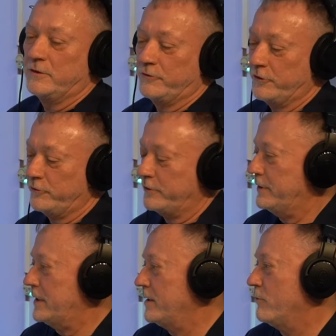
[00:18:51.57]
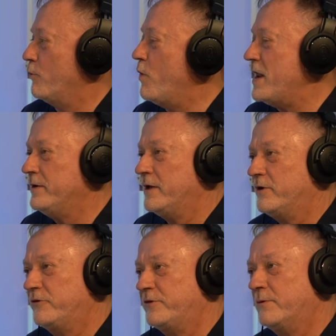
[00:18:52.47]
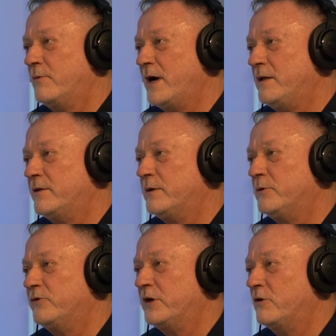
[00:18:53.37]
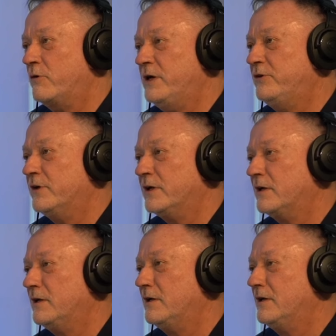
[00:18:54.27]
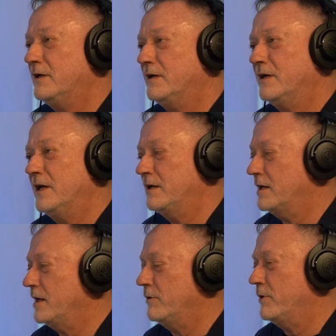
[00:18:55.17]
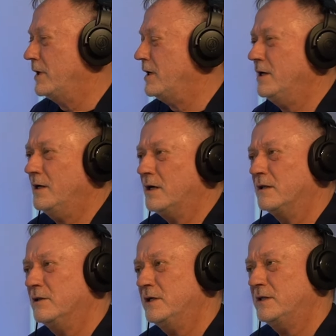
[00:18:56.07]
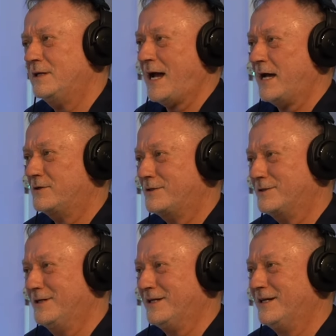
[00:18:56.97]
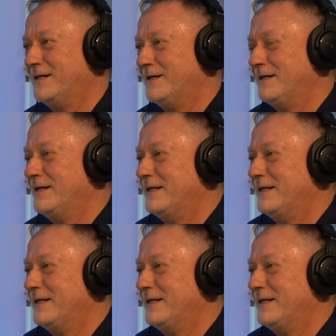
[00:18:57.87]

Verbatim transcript: just kind of witnessed the way that it was increasing and kind of went huh look at that is this why you